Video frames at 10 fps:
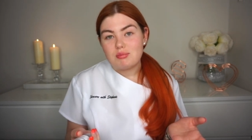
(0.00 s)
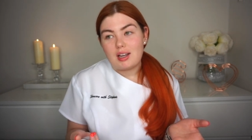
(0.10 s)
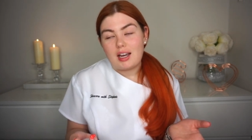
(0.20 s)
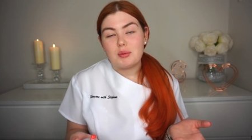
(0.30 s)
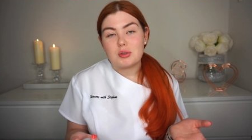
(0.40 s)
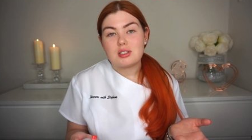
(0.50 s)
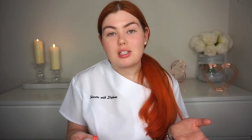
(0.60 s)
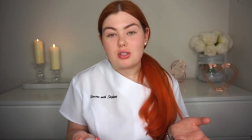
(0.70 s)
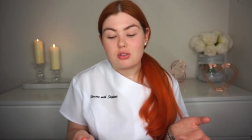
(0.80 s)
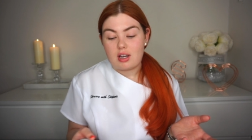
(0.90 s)
I would
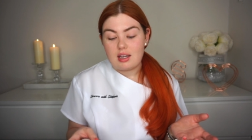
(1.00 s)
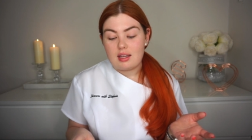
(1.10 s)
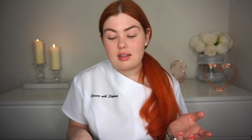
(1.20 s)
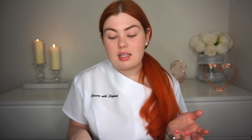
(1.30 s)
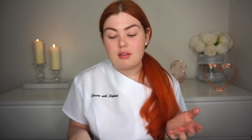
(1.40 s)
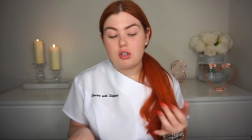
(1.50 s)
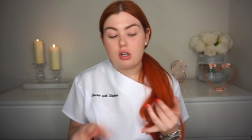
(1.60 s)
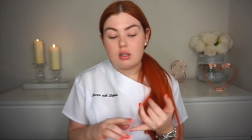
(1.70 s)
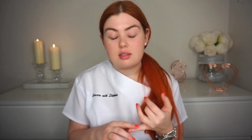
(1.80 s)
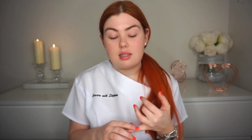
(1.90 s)
say try it. I think if you
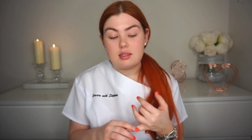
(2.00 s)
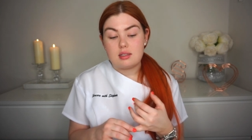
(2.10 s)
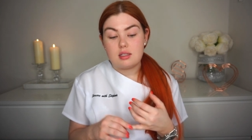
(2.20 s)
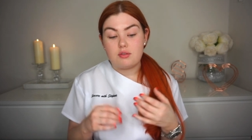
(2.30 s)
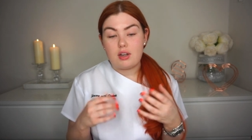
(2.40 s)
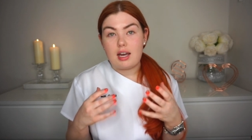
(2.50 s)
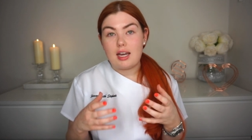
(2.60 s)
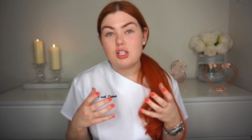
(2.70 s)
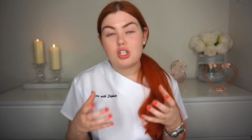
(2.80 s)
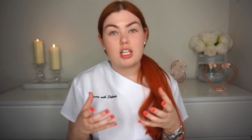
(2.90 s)
are sensitive,
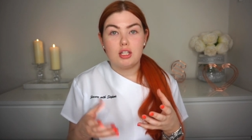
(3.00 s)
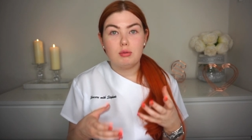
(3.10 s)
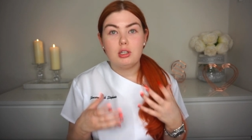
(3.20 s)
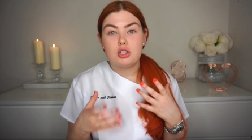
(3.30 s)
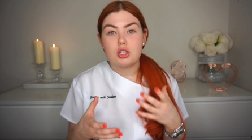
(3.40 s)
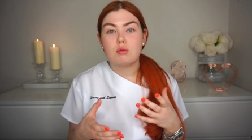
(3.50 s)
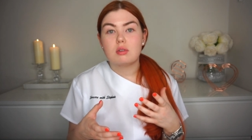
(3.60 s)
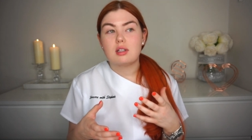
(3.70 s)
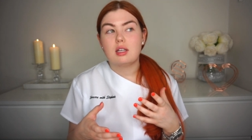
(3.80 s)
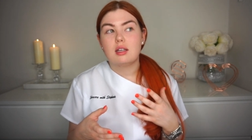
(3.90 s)
I genuinely don't
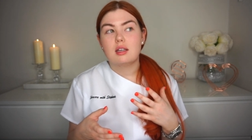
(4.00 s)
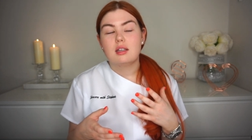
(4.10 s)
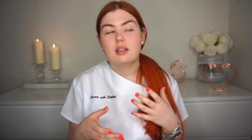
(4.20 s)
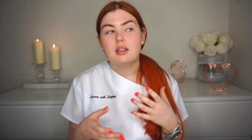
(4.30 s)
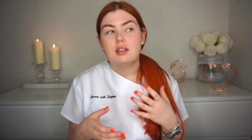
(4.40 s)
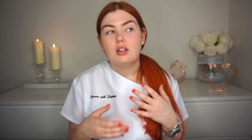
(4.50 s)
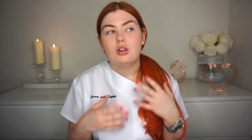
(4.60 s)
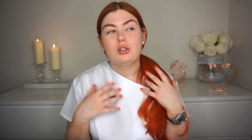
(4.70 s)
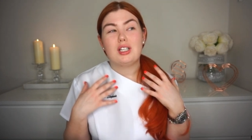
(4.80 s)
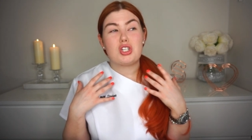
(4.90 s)
think,
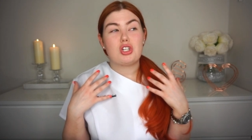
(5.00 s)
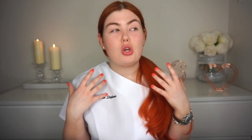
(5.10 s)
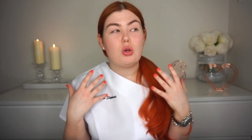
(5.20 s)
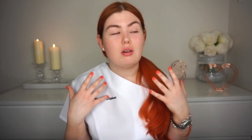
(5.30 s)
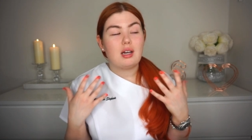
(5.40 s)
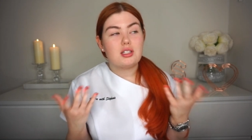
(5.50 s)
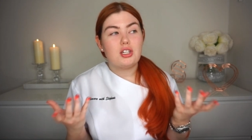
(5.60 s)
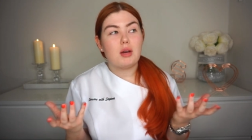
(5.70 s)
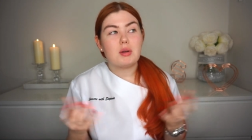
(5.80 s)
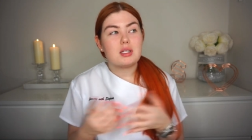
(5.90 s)
unless you, I don't know,